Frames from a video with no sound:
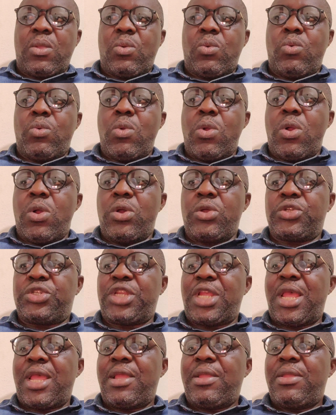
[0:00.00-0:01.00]

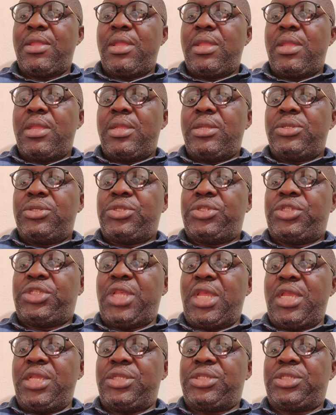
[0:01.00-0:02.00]
Walter
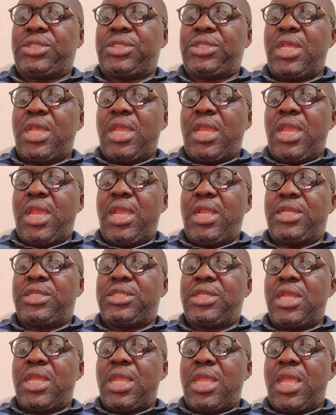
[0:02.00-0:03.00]
sees
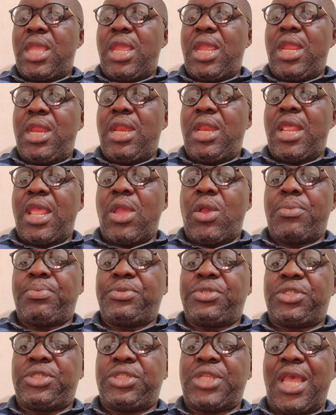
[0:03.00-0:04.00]
it in the
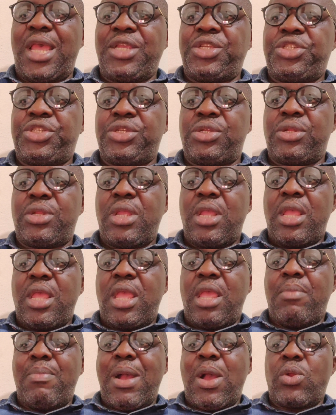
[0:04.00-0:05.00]
obsession
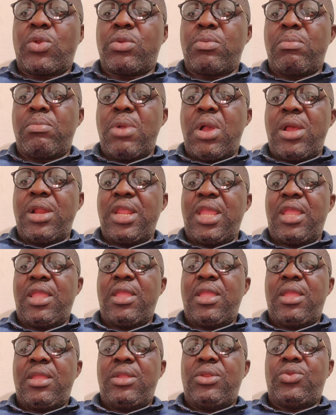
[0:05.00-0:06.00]
about money